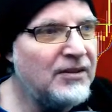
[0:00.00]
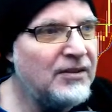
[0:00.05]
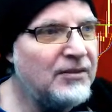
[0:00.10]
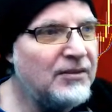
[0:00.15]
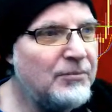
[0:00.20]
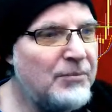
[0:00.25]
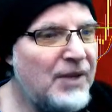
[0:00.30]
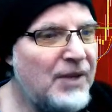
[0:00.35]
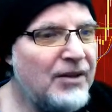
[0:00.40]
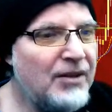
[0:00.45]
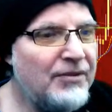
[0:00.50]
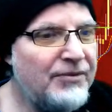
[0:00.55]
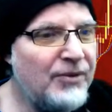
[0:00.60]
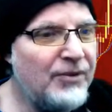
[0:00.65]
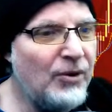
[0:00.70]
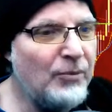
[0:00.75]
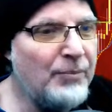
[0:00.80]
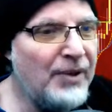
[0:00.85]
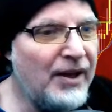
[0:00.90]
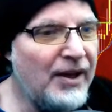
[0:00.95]
megaphone
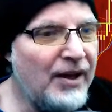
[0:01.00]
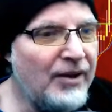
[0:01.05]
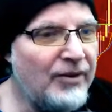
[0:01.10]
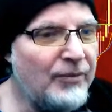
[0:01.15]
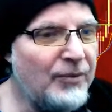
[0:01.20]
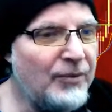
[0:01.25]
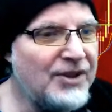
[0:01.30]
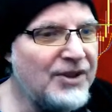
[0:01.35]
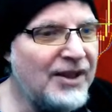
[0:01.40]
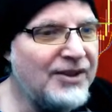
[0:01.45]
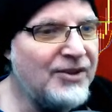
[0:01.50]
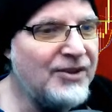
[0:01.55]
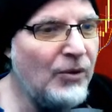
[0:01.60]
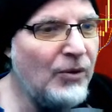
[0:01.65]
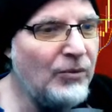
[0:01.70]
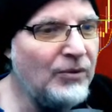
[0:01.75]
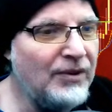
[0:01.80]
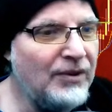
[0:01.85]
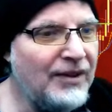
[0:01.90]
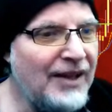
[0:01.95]
pattern, which I
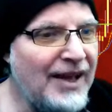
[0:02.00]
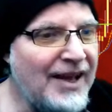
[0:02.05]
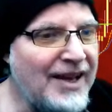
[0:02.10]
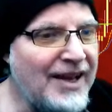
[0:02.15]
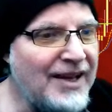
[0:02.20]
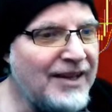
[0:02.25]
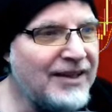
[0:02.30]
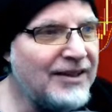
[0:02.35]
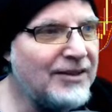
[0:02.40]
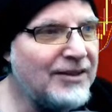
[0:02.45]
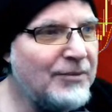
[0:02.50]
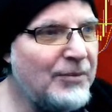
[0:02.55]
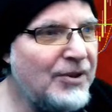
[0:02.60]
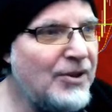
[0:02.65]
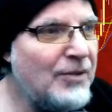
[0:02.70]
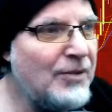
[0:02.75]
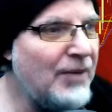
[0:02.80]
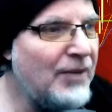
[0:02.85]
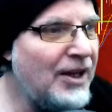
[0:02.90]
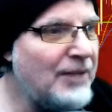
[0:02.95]
don't like, but you
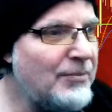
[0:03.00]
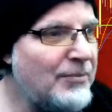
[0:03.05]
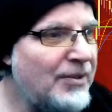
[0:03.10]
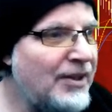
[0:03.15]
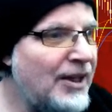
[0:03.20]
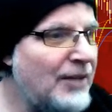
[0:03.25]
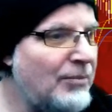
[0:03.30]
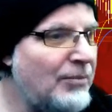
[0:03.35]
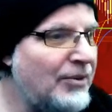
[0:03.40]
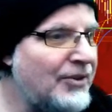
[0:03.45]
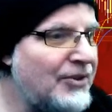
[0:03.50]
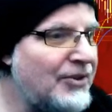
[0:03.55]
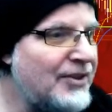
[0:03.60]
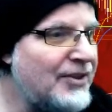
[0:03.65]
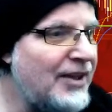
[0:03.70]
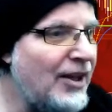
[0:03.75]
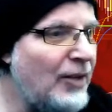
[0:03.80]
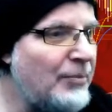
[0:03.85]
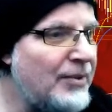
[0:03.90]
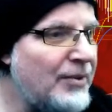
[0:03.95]
might be able to
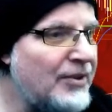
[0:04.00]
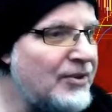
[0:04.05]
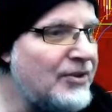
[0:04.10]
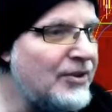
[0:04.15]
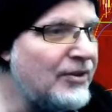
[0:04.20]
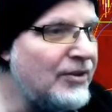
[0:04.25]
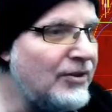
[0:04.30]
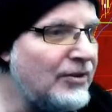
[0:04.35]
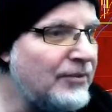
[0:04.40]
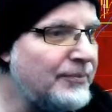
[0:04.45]
scalp it still.